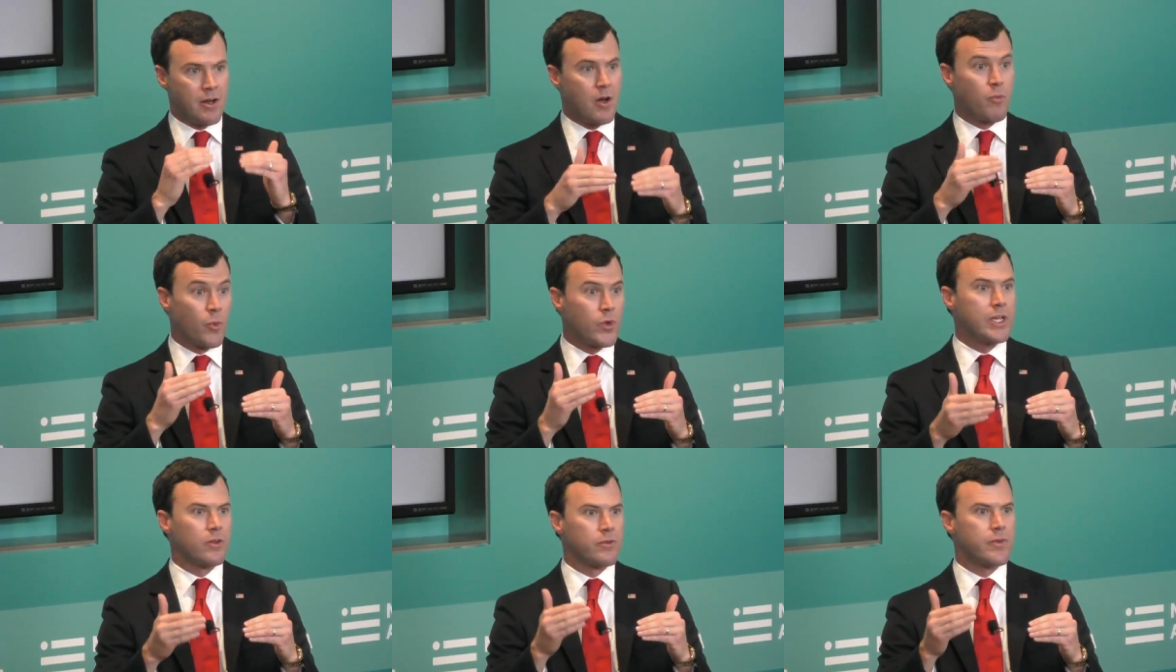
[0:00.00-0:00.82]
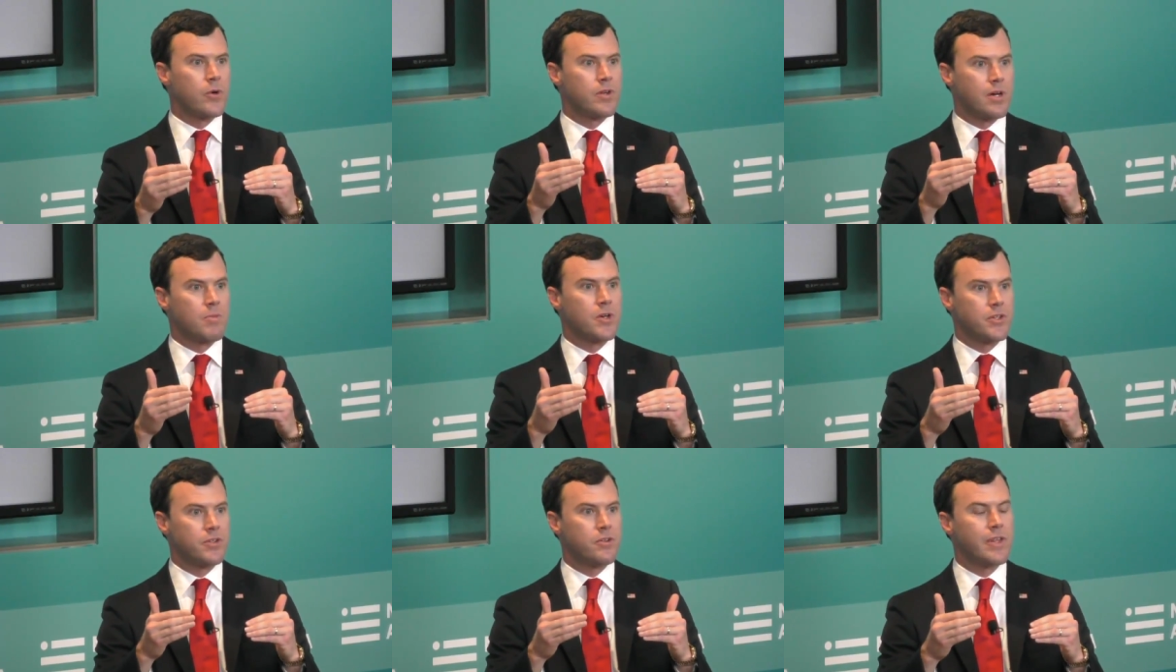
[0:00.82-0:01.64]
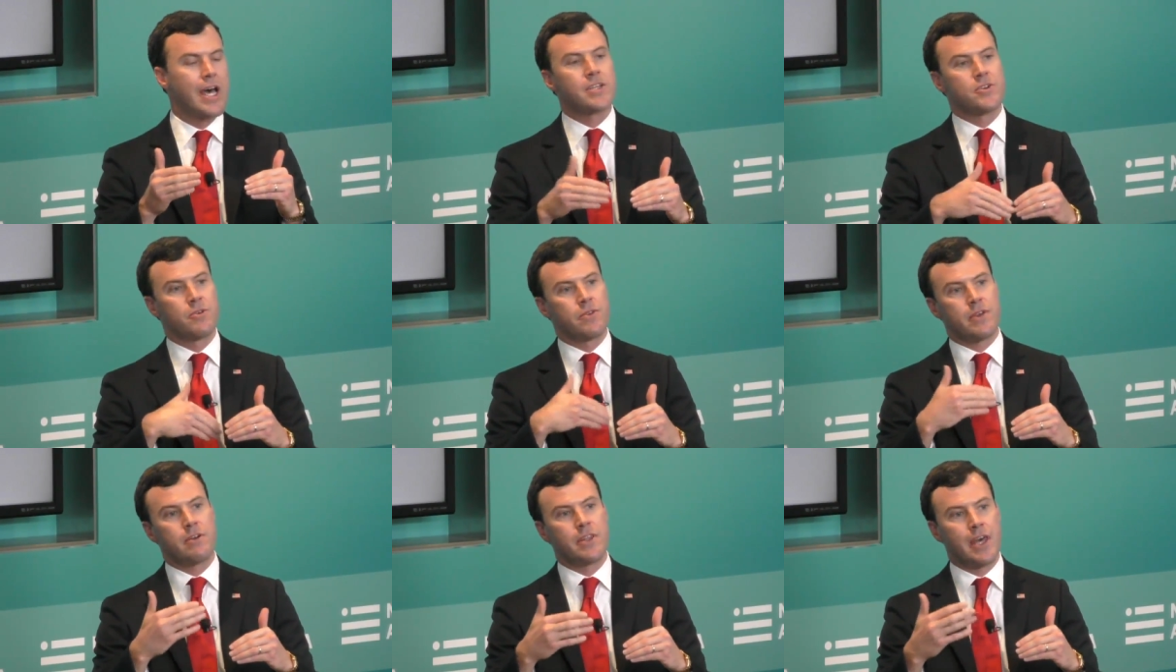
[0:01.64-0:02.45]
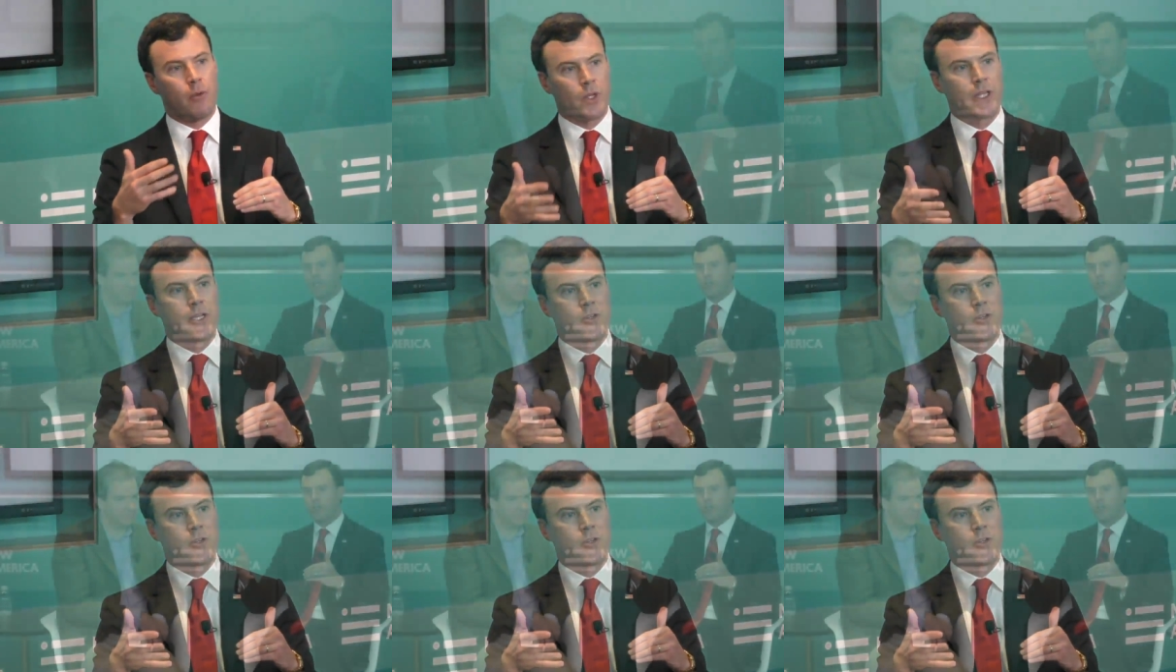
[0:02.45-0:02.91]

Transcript: a real phone number to do that. So in theory, that will